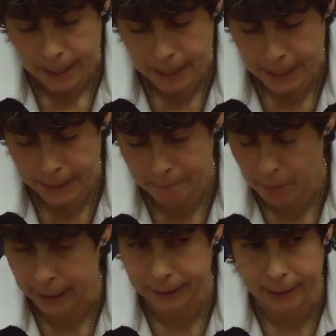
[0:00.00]
You
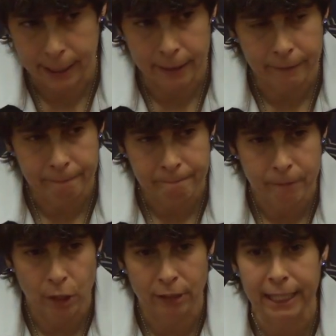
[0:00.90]

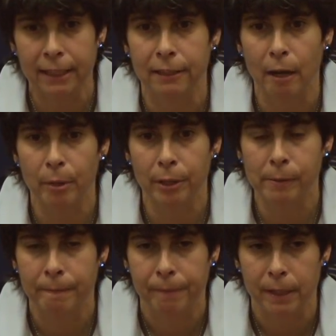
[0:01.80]
know, I'll take the
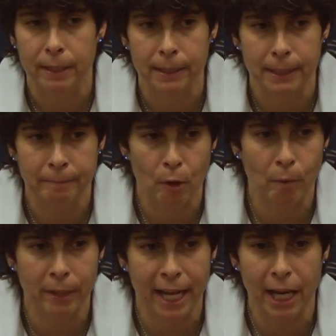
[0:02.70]
W. No
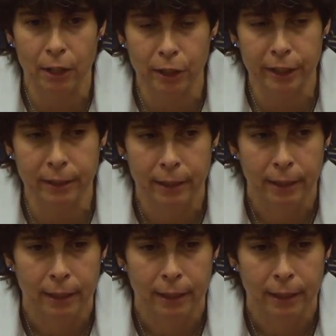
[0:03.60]
one got hurt.